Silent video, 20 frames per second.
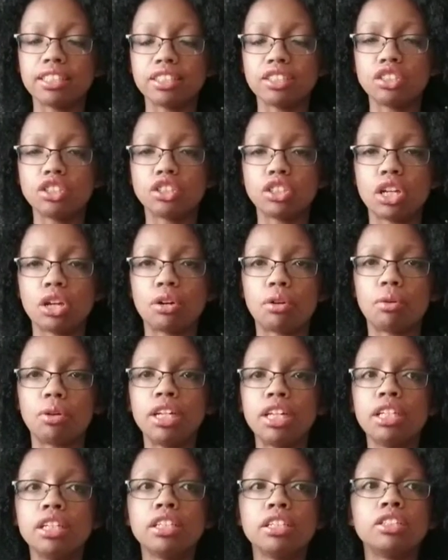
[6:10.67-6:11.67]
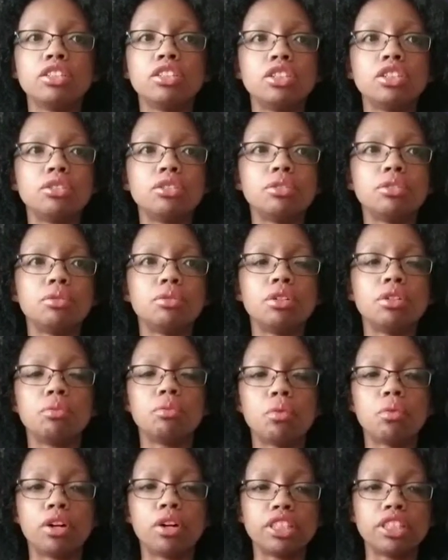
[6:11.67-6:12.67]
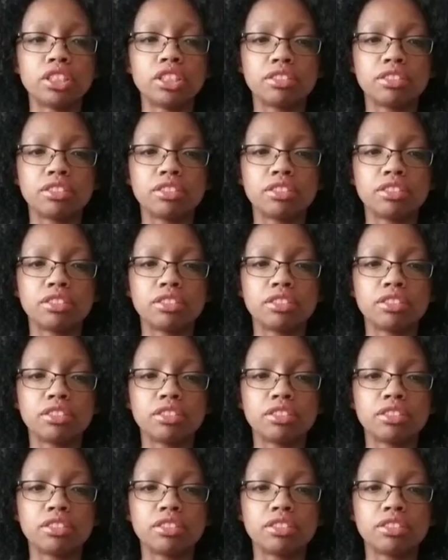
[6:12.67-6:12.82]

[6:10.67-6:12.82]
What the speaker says: So you want